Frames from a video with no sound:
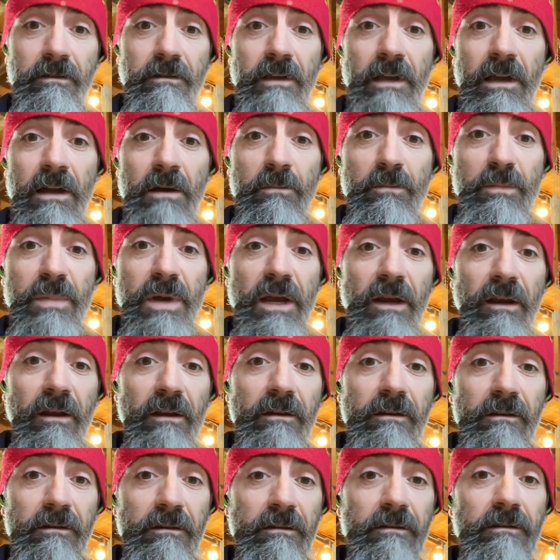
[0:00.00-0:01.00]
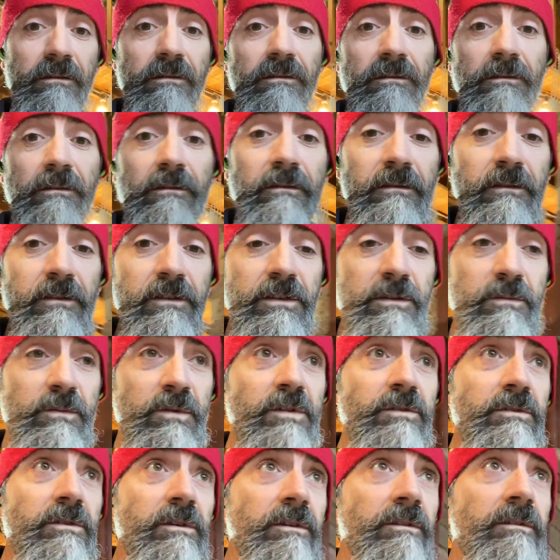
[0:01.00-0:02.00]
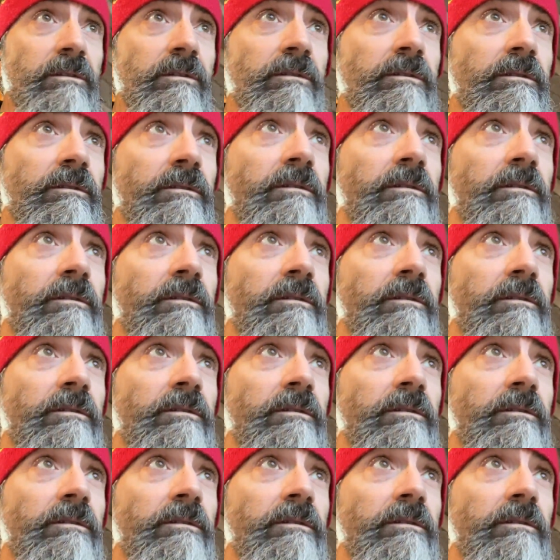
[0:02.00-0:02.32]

out back this morning,